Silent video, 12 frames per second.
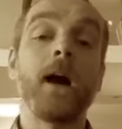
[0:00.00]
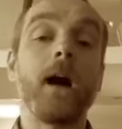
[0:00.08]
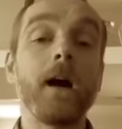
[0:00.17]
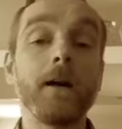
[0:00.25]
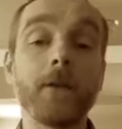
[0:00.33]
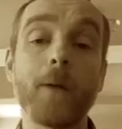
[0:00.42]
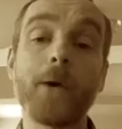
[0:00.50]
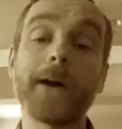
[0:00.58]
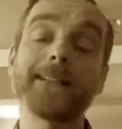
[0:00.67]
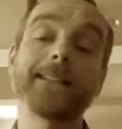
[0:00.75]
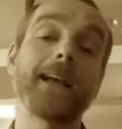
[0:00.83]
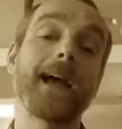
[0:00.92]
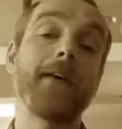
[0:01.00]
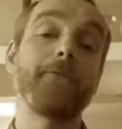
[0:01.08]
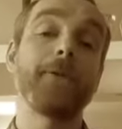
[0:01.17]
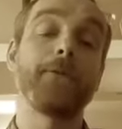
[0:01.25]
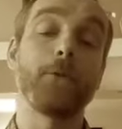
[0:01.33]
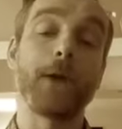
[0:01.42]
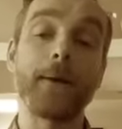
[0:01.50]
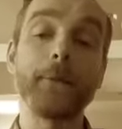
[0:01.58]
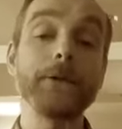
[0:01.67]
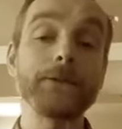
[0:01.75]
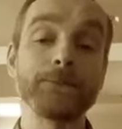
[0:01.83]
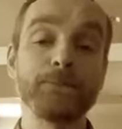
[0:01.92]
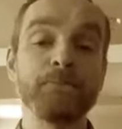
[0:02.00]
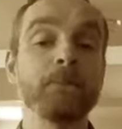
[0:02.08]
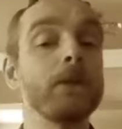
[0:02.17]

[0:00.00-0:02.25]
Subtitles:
I've got mine set every 4 hours.